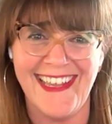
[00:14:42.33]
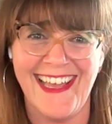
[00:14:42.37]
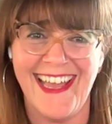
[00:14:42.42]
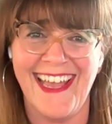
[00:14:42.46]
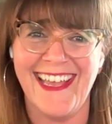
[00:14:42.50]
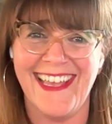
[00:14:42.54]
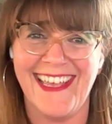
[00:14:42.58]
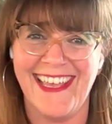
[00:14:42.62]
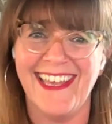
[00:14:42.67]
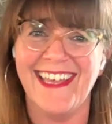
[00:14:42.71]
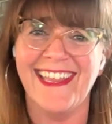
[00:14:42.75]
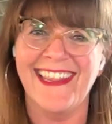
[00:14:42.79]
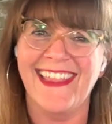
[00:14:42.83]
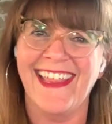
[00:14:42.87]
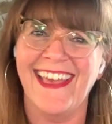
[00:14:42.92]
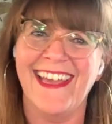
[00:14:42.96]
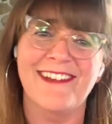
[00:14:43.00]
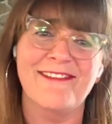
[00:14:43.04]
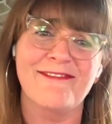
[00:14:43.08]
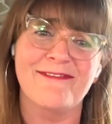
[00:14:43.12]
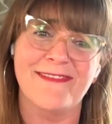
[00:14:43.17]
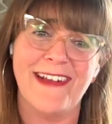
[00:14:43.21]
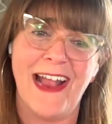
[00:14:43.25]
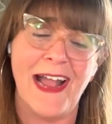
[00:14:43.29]

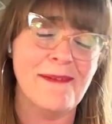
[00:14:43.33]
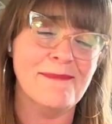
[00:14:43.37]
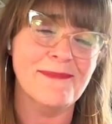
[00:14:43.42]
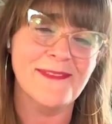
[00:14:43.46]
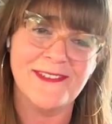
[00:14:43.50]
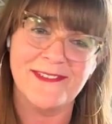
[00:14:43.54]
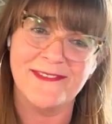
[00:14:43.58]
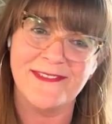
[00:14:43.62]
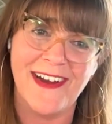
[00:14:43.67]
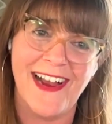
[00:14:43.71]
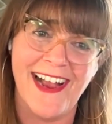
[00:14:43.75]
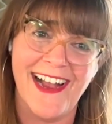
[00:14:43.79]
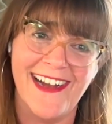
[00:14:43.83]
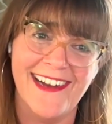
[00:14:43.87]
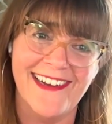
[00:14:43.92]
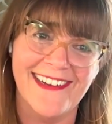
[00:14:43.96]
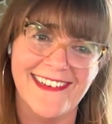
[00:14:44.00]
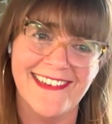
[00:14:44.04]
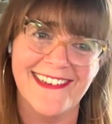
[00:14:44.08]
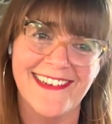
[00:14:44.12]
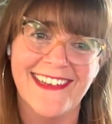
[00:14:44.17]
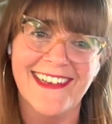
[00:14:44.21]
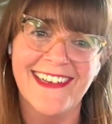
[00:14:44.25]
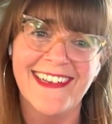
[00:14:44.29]
like wrapped
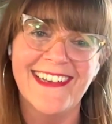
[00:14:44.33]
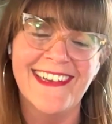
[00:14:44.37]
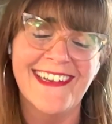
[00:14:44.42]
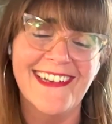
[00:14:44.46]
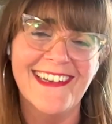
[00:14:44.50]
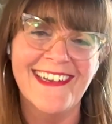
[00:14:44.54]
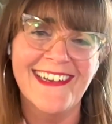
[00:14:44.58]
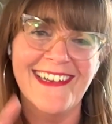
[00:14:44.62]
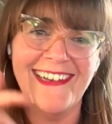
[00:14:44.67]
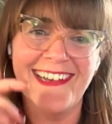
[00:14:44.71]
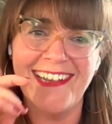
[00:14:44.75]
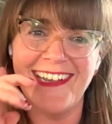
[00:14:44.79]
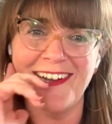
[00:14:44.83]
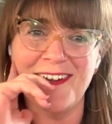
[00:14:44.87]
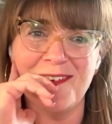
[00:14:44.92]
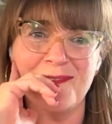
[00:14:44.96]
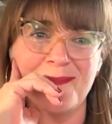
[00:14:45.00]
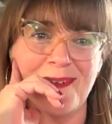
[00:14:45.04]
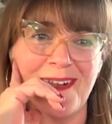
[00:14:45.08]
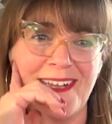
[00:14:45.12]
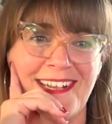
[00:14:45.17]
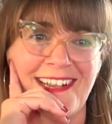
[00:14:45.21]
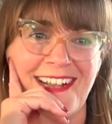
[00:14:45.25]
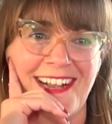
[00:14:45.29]
around. Oh
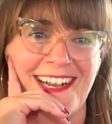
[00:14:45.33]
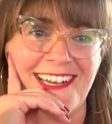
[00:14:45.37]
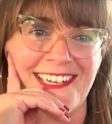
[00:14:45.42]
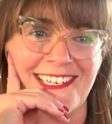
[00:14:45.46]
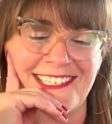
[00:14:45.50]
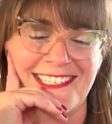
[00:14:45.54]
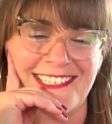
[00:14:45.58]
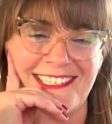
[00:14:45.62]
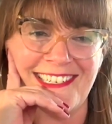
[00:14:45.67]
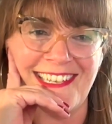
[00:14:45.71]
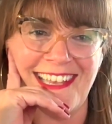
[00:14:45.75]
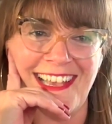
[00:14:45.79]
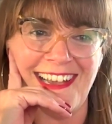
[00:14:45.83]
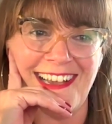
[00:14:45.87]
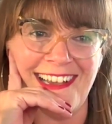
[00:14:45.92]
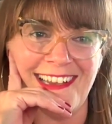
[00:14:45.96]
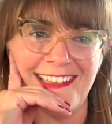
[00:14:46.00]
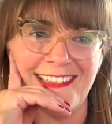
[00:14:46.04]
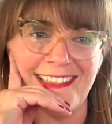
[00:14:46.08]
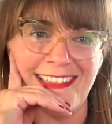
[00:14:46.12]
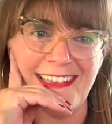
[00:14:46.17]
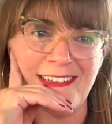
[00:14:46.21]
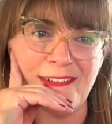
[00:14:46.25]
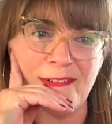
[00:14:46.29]
my gosh. Yeah.
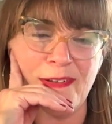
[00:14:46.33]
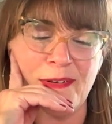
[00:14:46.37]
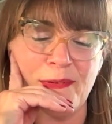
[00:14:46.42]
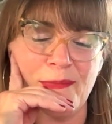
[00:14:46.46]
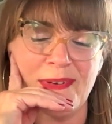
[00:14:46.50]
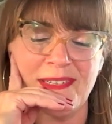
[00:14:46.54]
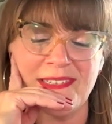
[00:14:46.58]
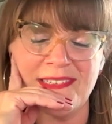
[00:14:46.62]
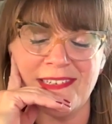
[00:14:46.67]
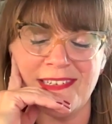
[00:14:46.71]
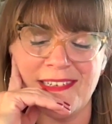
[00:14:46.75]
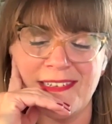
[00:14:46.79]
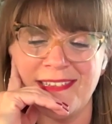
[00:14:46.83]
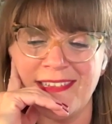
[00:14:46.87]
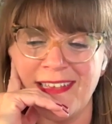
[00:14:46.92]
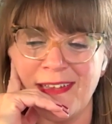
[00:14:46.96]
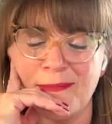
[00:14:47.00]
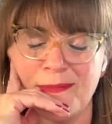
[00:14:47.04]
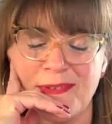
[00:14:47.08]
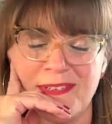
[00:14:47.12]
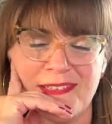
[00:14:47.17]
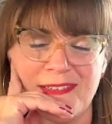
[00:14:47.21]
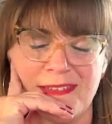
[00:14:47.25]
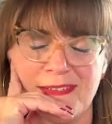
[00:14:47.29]
That
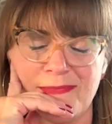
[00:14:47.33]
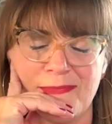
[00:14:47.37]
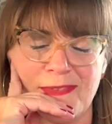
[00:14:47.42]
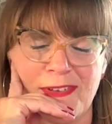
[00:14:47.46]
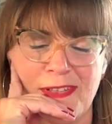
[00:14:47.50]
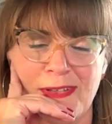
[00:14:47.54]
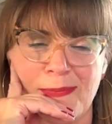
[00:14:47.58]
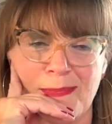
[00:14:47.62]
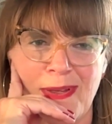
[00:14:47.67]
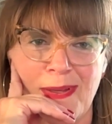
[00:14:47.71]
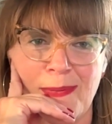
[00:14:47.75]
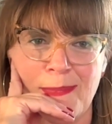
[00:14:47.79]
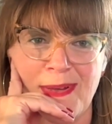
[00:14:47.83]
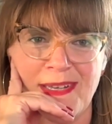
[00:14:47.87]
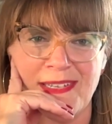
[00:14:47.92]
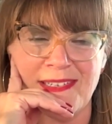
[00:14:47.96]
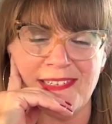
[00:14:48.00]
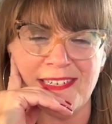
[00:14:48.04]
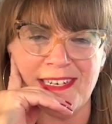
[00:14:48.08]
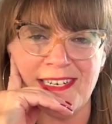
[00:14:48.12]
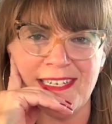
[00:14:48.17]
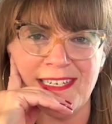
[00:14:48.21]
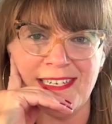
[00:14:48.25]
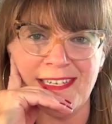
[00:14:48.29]
wasn't really my
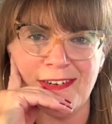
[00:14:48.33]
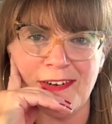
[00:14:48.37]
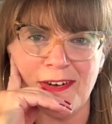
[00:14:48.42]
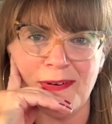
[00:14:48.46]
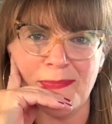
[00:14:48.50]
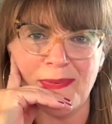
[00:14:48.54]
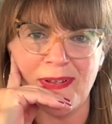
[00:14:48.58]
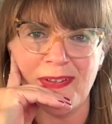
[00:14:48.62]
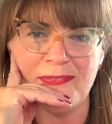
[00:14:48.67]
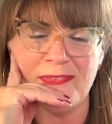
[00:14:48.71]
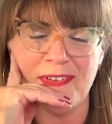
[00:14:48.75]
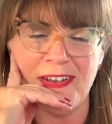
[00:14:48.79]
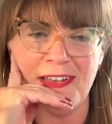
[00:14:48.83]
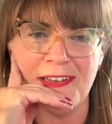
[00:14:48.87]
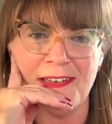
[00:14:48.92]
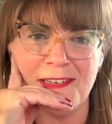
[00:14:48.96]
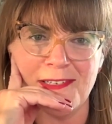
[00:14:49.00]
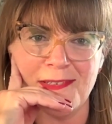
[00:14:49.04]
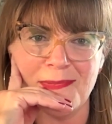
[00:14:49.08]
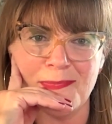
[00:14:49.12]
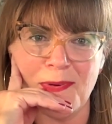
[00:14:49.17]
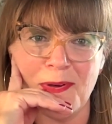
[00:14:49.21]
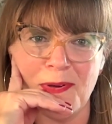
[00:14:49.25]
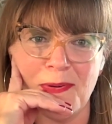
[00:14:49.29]
best idea or my
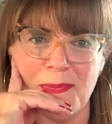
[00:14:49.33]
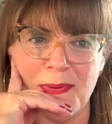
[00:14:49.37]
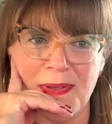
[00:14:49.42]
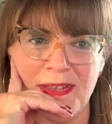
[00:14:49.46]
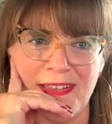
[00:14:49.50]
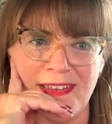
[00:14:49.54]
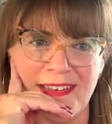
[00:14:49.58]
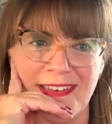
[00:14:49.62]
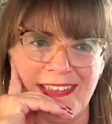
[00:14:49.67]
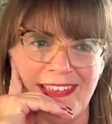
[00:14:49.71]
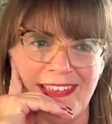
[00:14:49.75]
finest moment.